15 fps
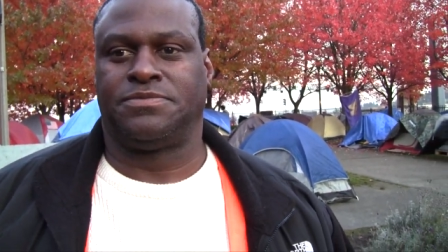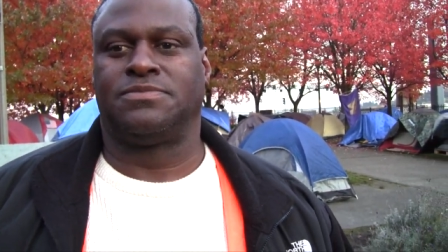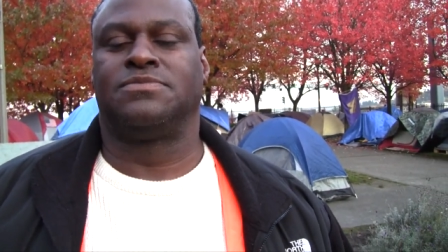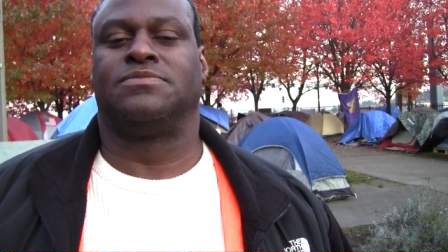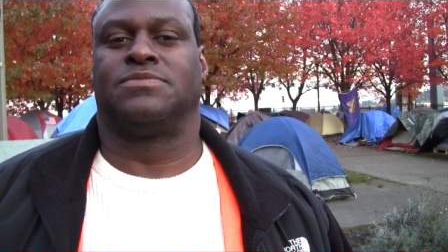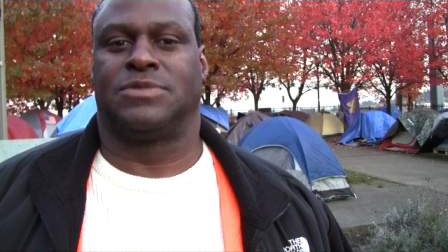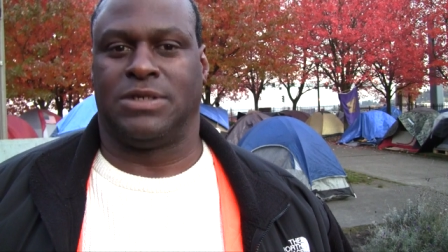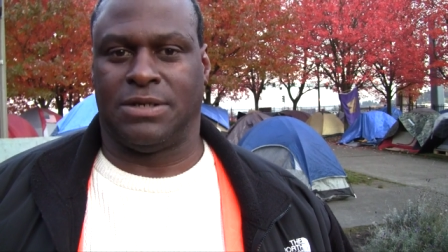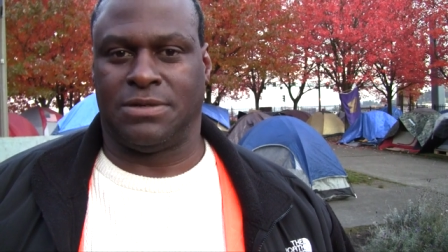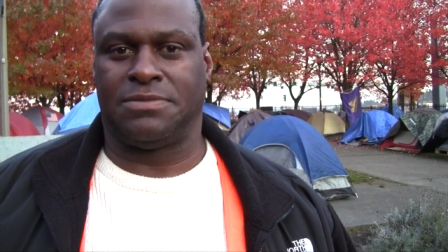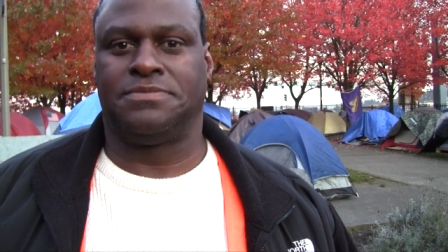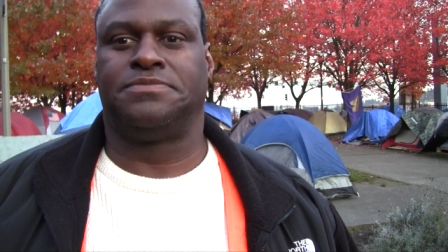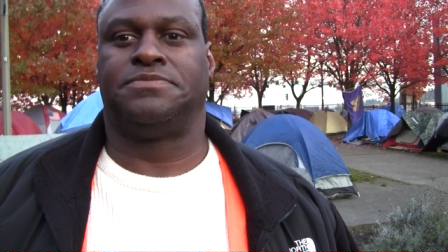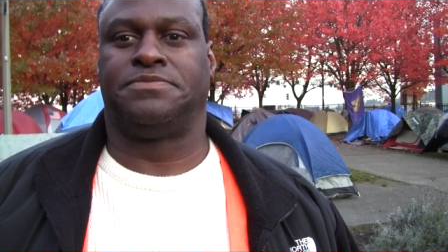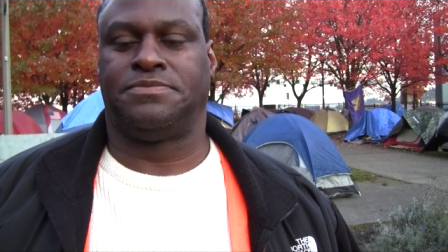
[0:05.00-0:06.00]
and talk a little
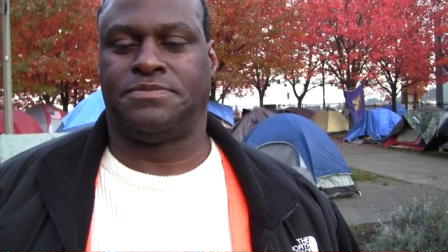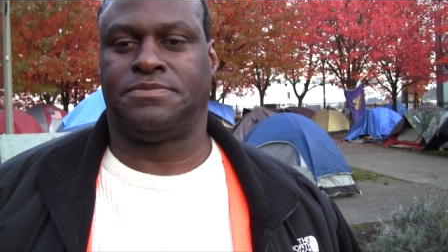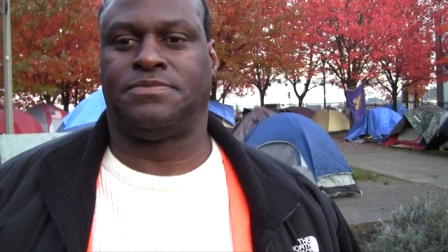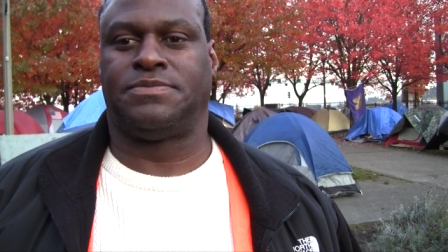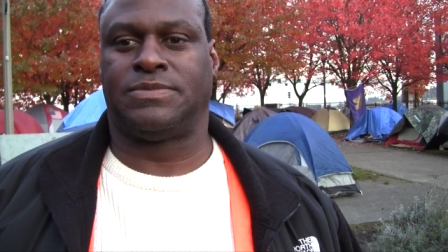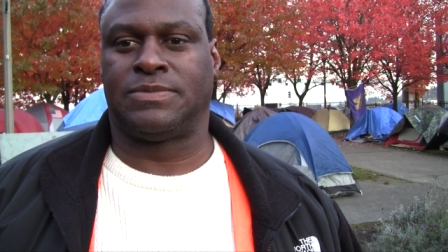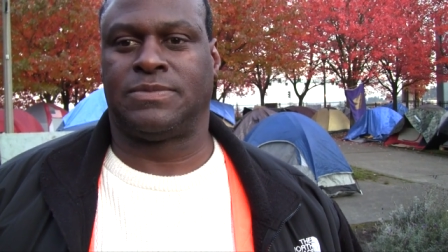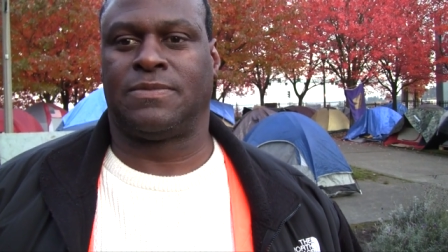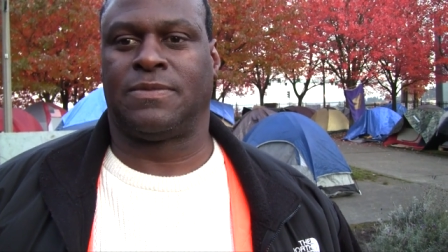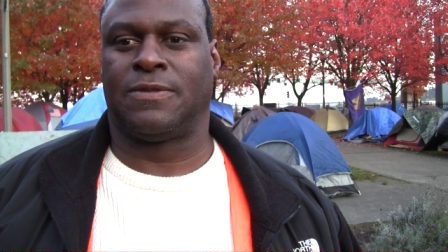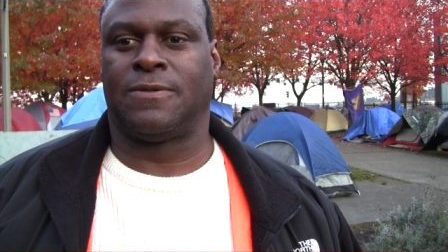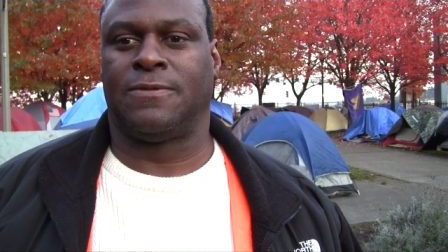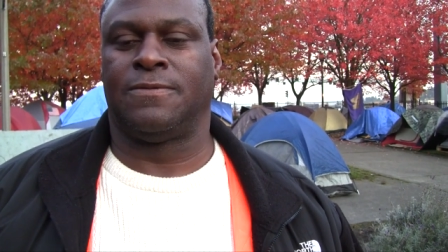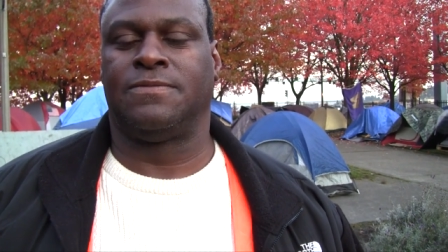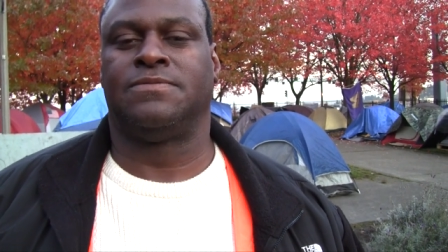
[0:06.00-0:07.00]
bit about your personal
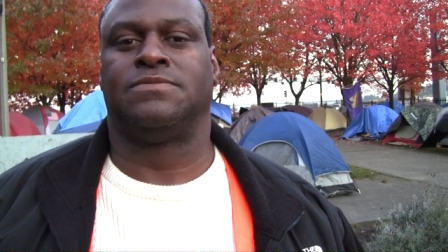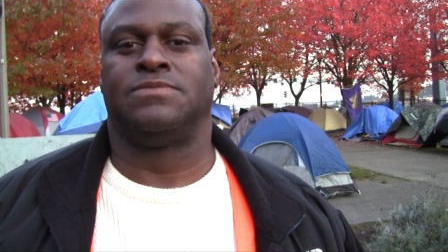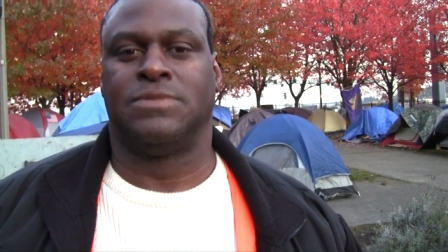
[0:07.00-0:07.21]
background.